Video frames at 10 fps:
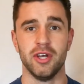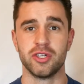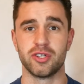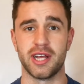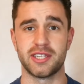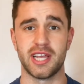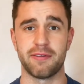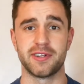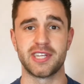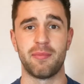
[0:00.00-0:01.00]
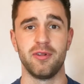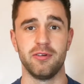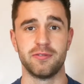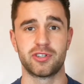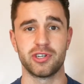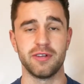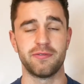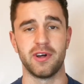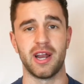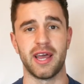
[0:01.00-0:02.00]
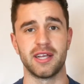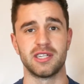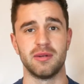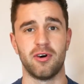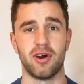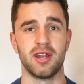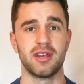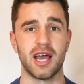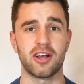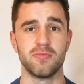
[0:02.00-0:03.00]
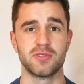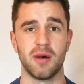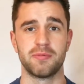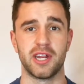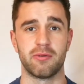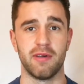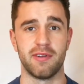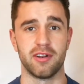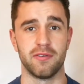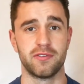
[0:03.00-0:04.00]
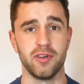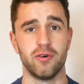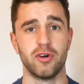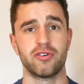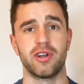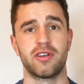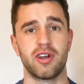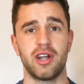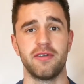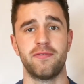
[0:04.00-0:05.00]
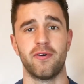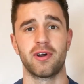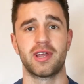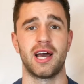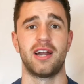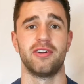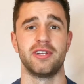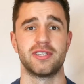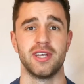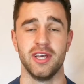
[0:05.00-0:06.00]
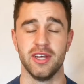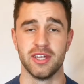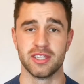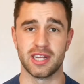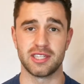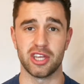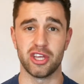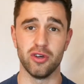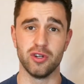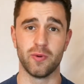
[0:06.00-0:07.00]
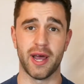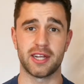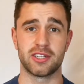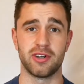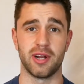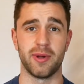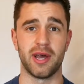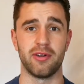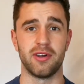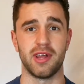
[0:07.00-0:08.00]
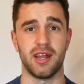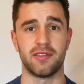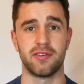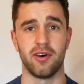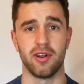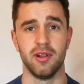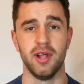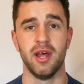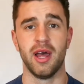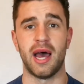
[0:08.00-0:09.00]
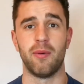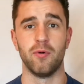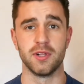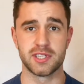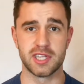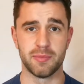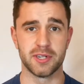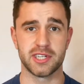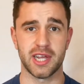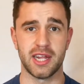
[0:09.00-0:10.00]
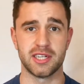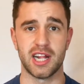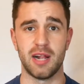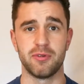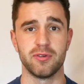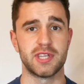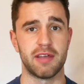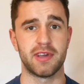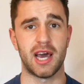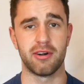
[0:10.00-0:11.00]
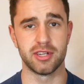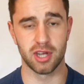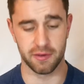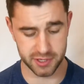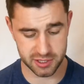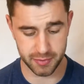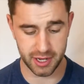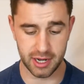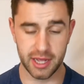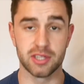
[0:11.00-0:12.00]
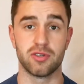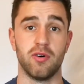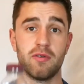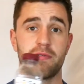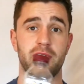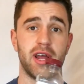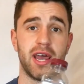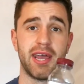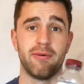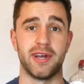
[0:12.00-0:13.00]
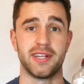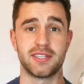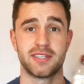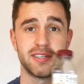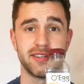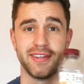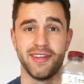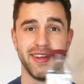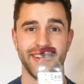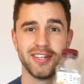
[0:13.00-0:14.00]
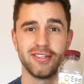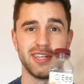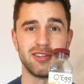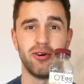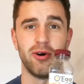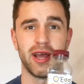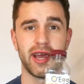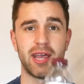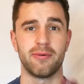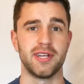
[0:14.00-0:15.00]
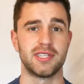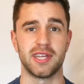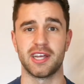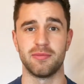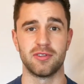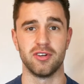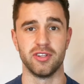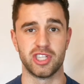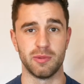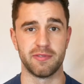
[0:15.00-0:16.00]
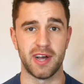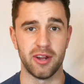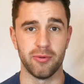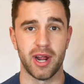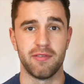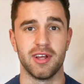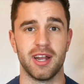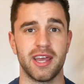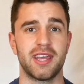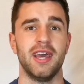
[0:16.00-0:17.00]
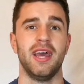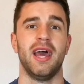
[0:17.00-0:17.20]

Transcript: So let's say, for example, you have 3 full eggs in the morning, that comes up to the equivalent of 234 calories. So that's a huge whack straight away out of your daily total. And one simple change to help you save calories off this meal is going for egg whites. So these are all egg whites, you can get them done, Super Value, wherever you like.